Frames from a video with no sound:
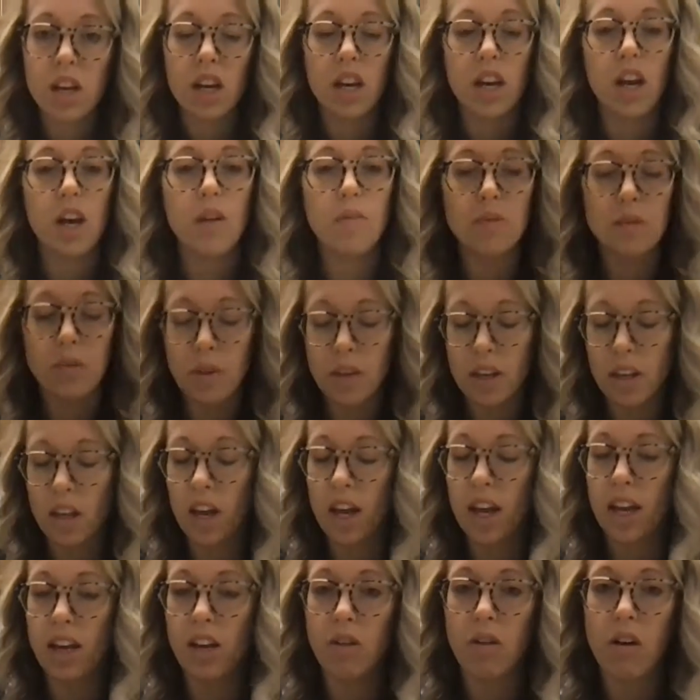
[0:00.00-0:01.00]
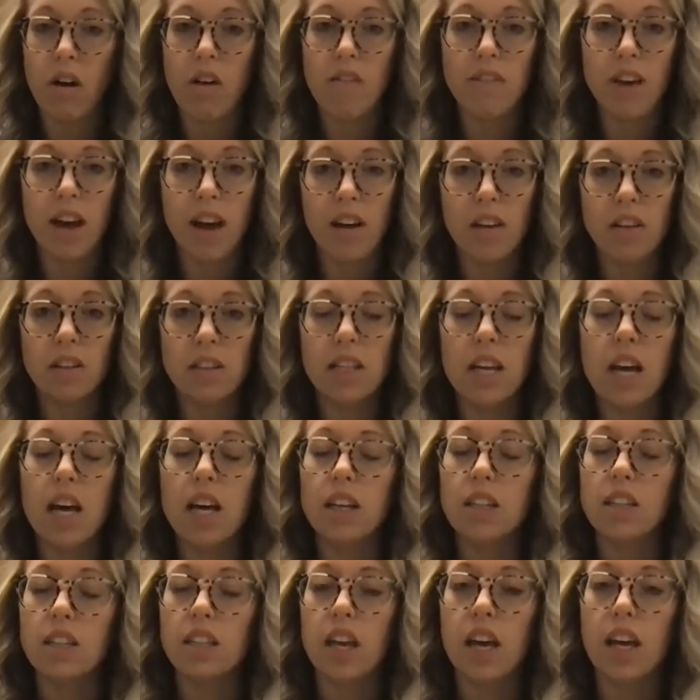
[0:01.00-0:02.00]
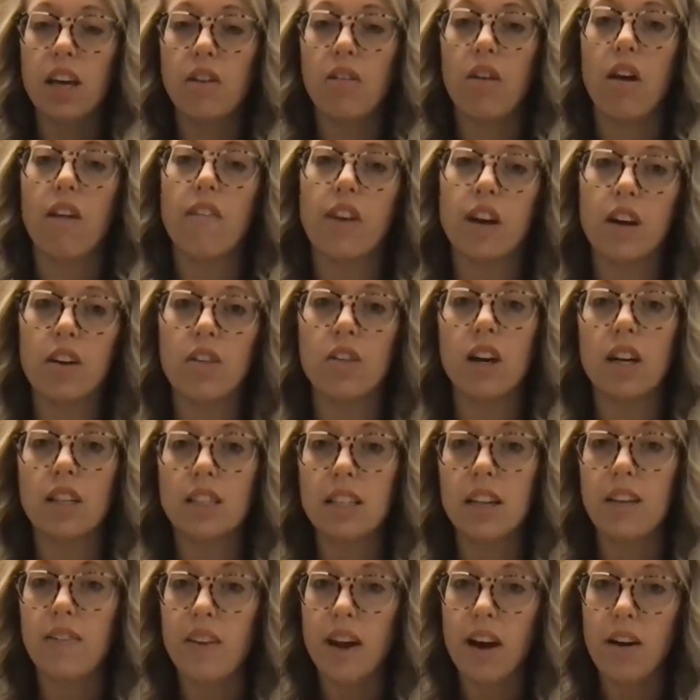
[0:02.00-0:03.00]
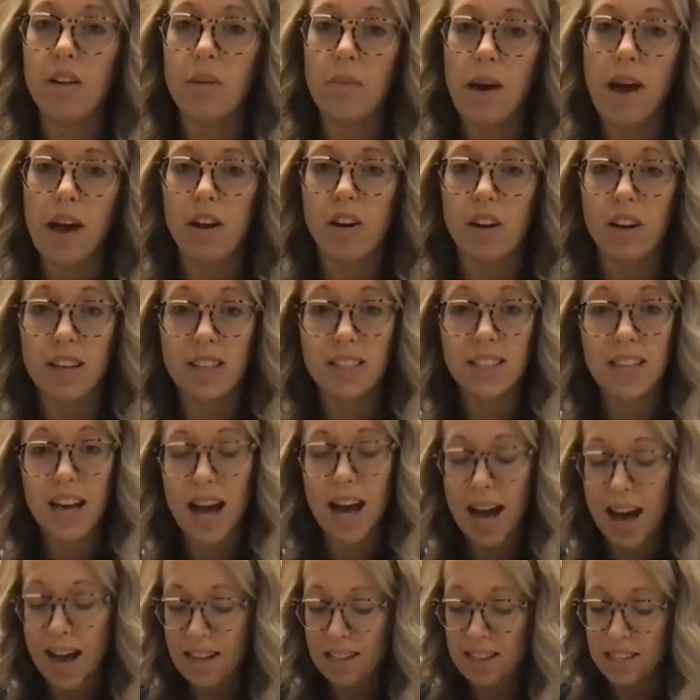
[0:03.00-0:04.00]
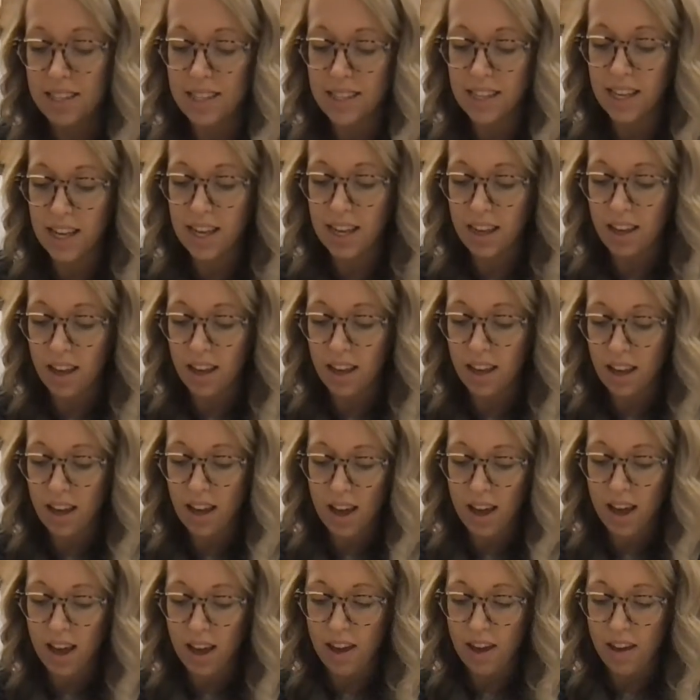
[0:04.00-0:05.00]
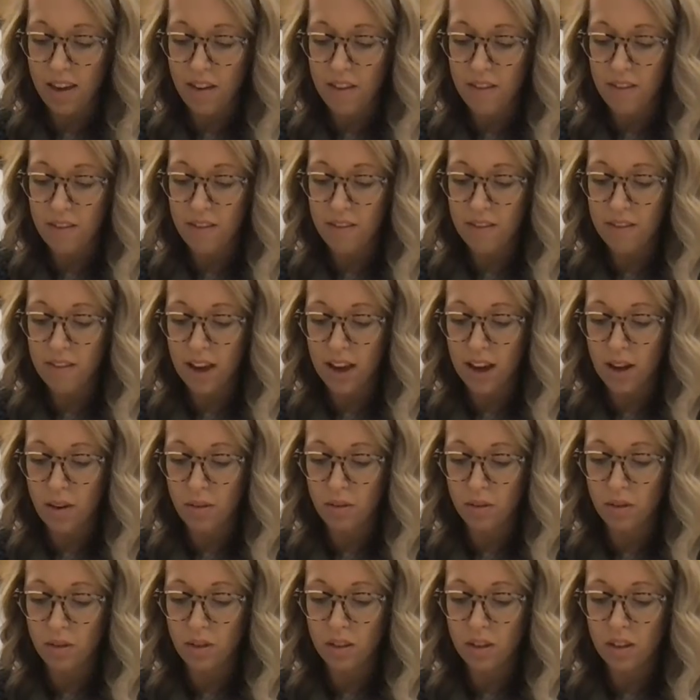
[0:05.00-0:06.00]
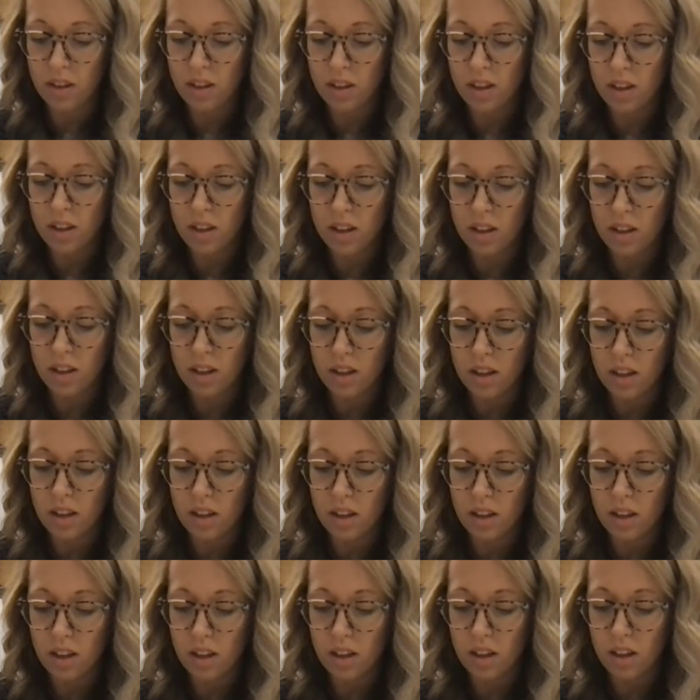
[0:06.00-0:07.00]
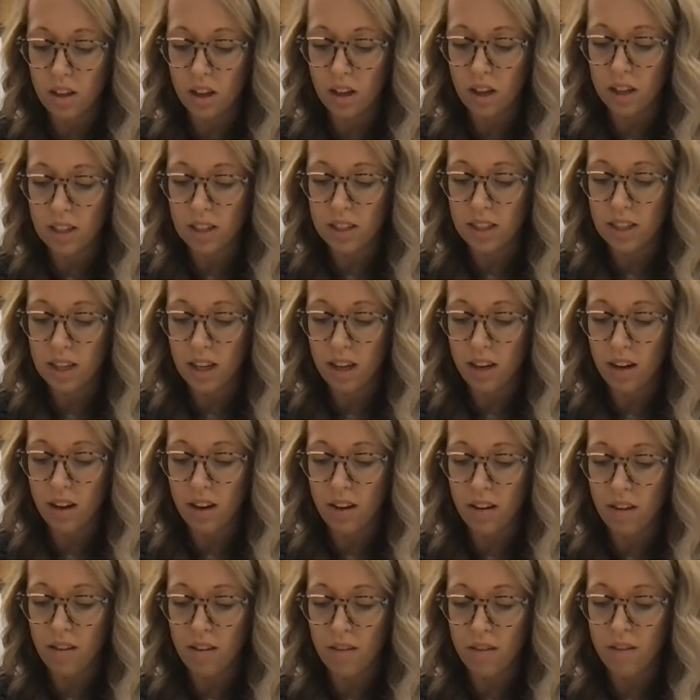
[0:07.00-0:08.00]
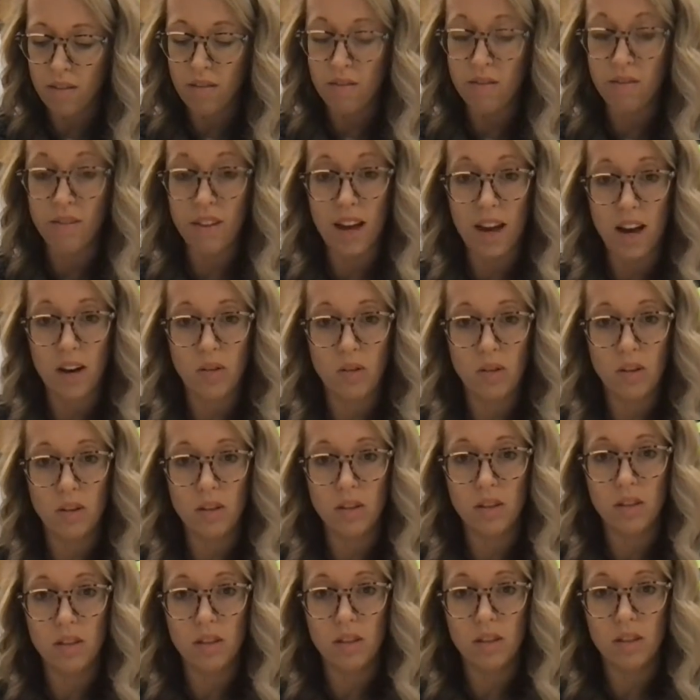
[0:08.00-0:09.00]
Nope. So we can go ahead and do our vowels. Let's go ahead and do our vowel, consonant, vowel pattern because I see a vowel, consonant, vowel.